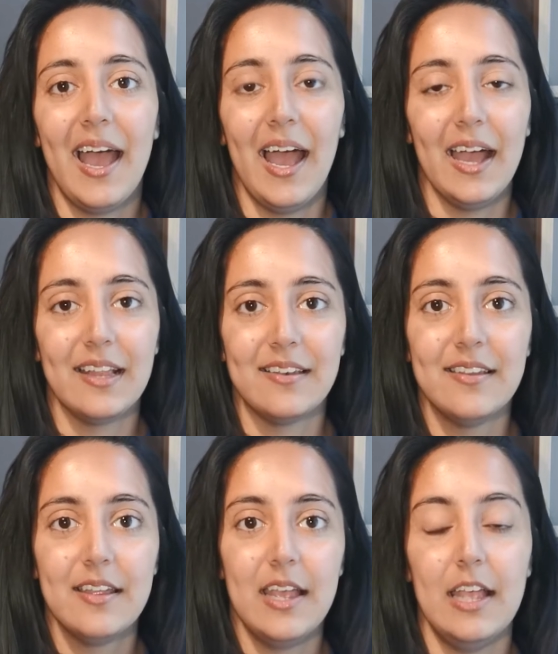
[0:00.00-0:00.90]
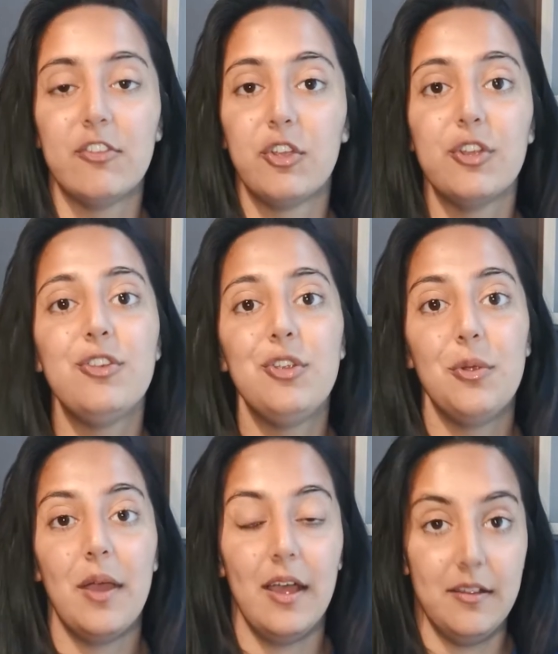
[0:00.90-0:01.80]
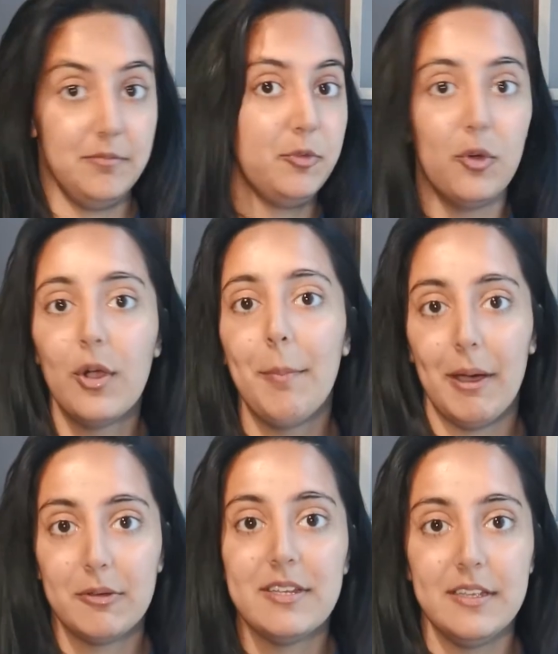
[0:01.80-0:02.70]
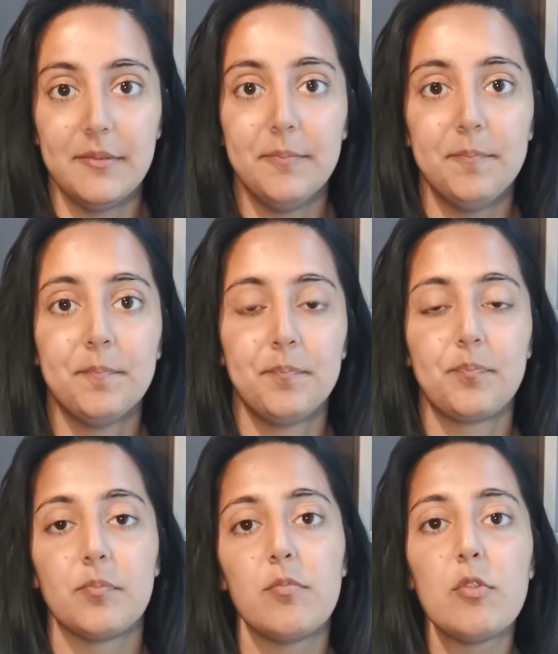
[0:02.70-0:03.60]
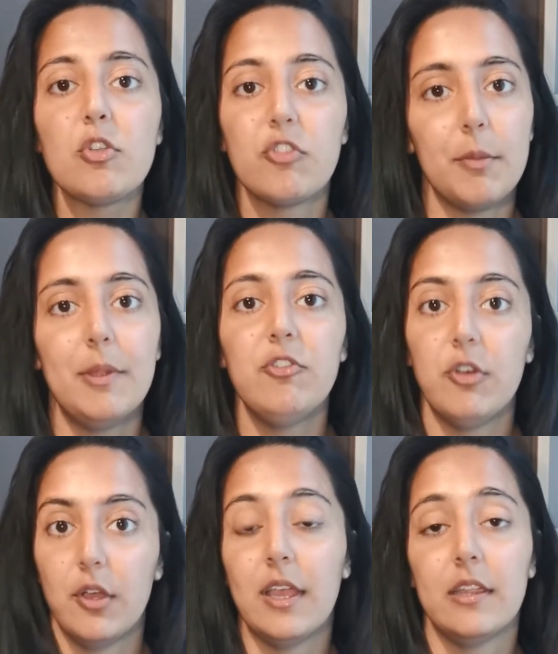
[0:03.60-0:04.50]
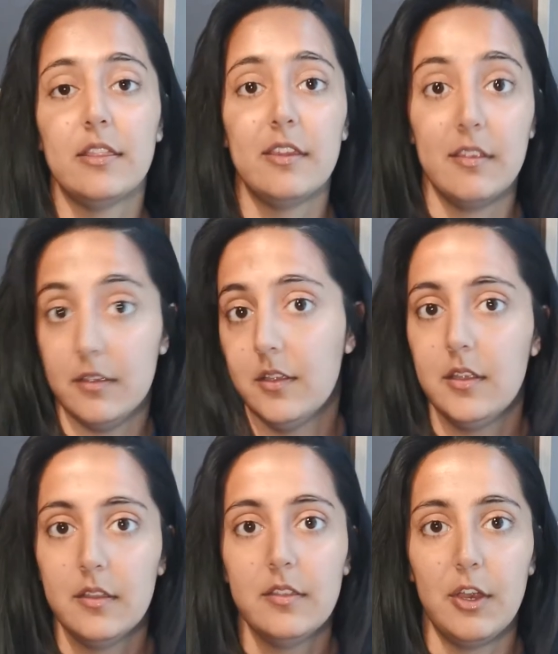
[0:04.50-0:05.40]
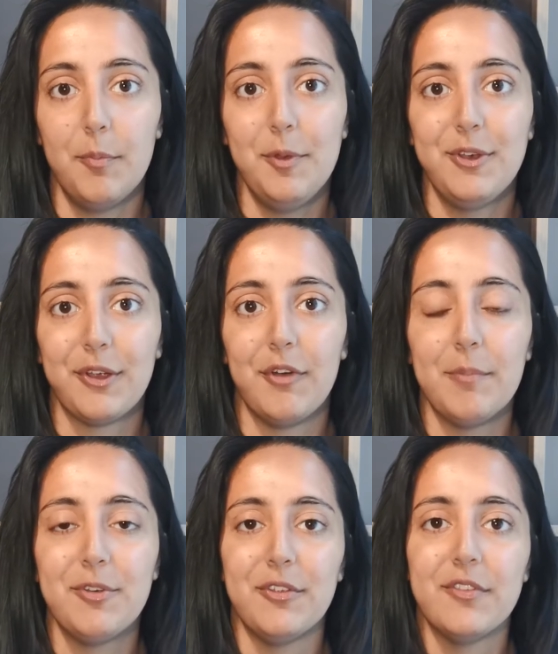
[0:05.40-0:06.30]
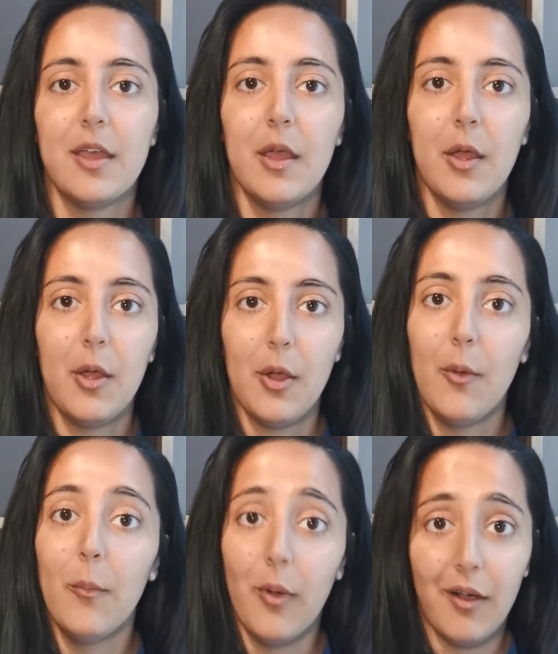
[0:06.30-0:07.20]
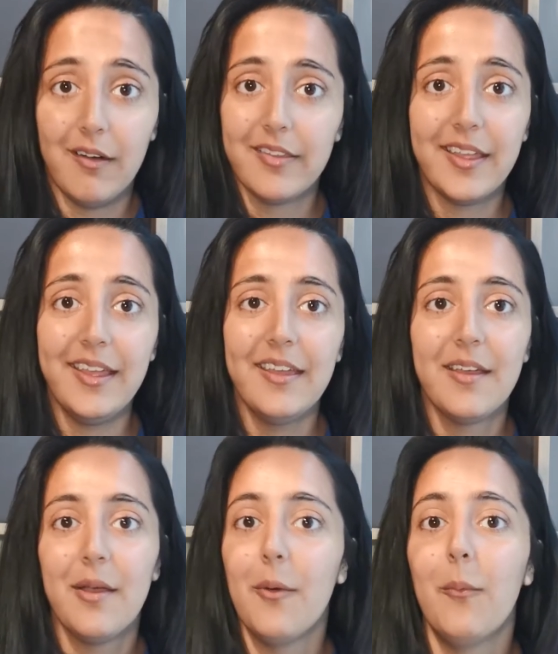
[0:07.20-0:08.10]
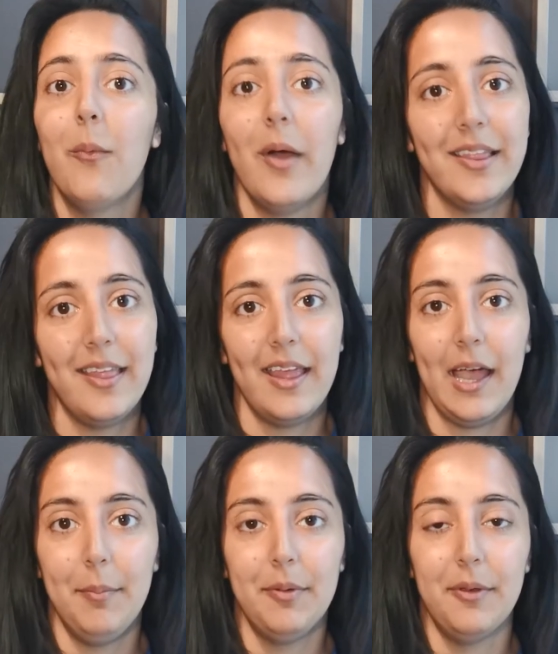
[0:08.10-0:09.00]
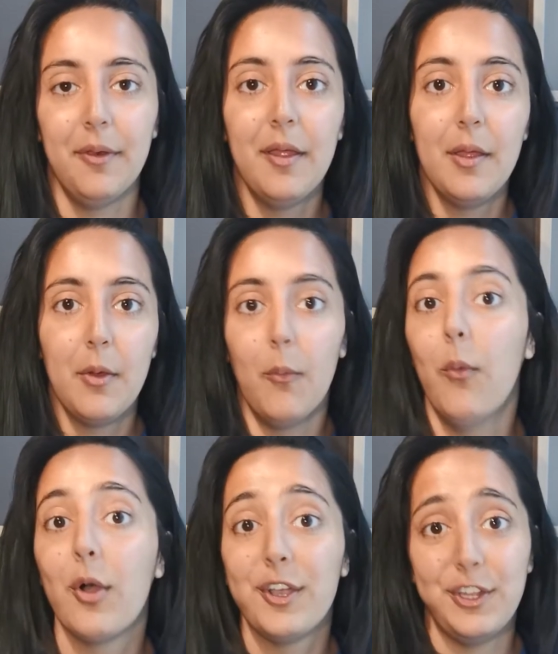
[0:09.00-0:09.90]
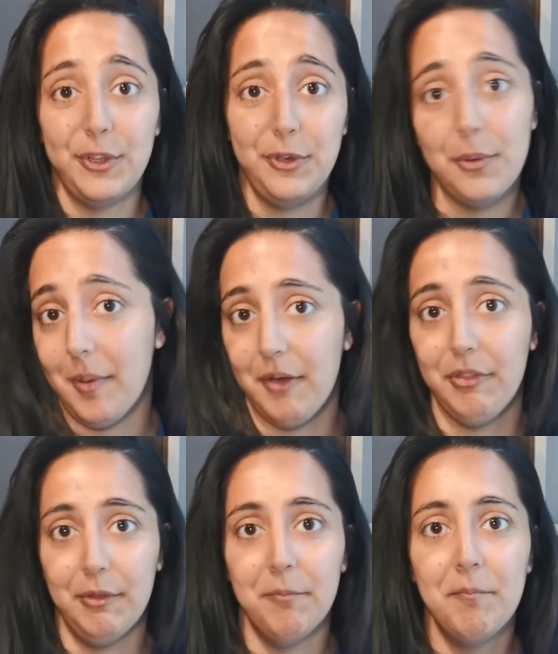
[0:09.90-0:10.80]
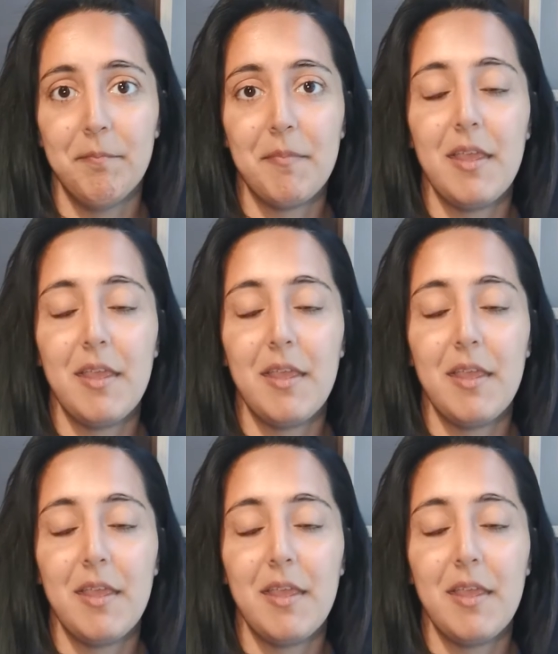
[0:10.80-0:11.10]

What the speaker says: and it's good to talk about it. So mention, okay, therapeutic ruptures. What are they? Why they happen? What could you do about them?